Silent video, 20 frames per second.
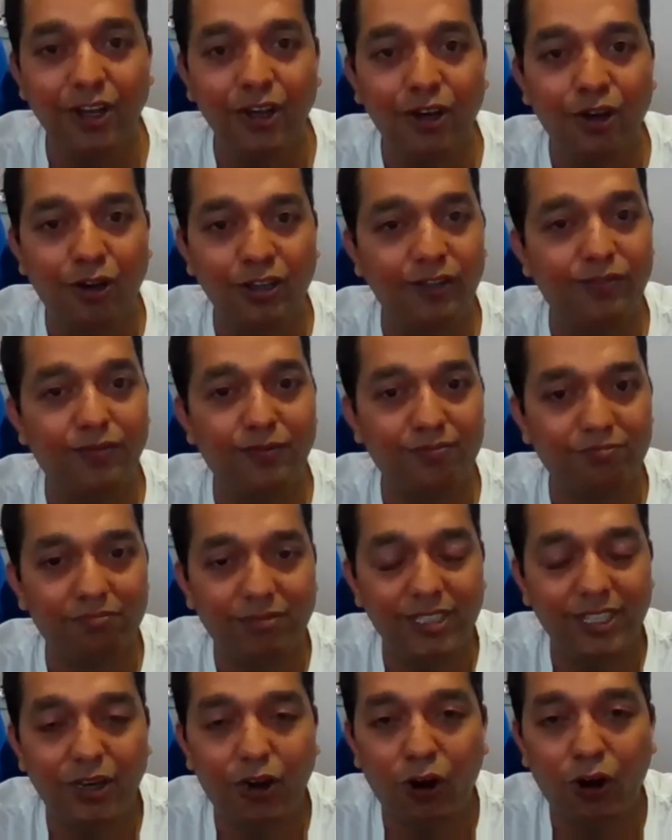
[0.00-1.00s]
Or if
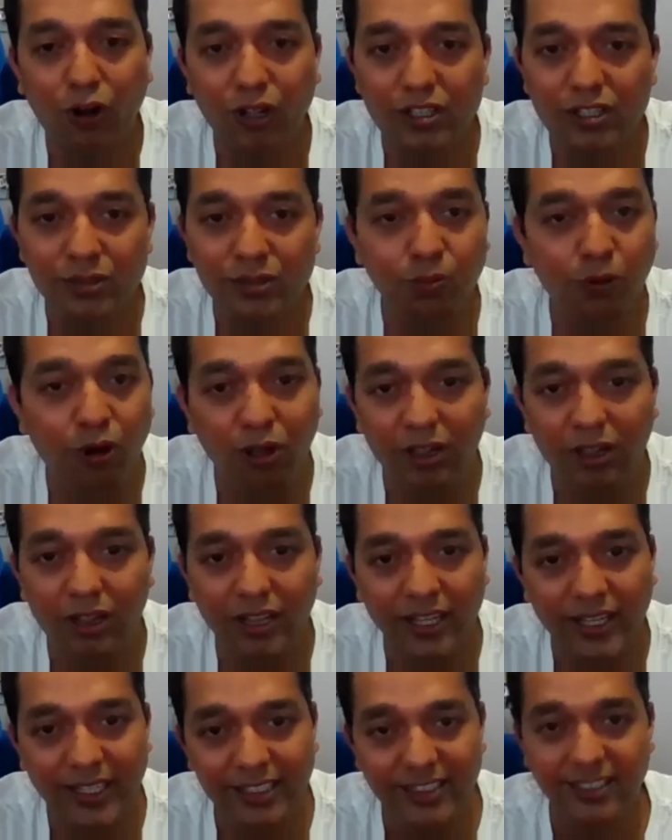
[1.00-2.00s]
all small
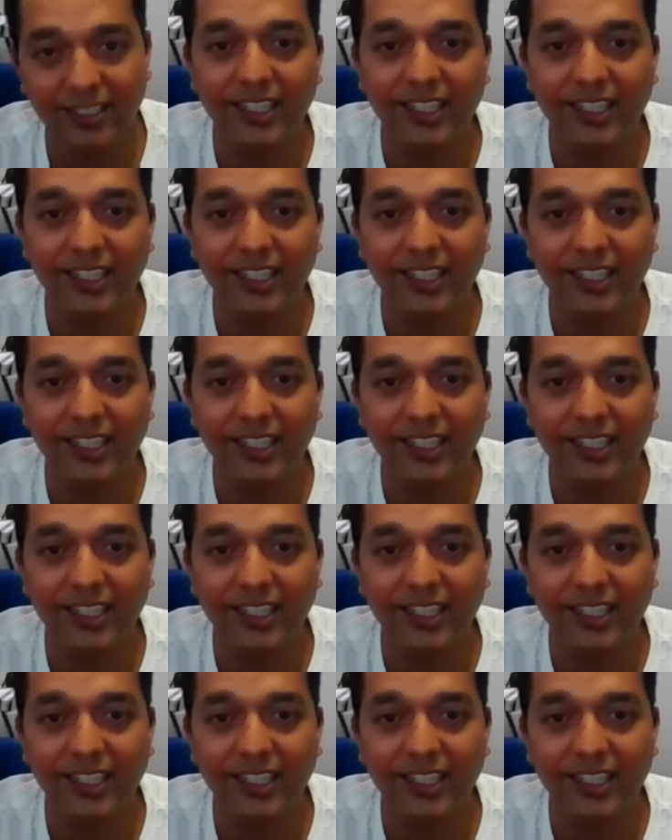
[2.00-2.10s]
things,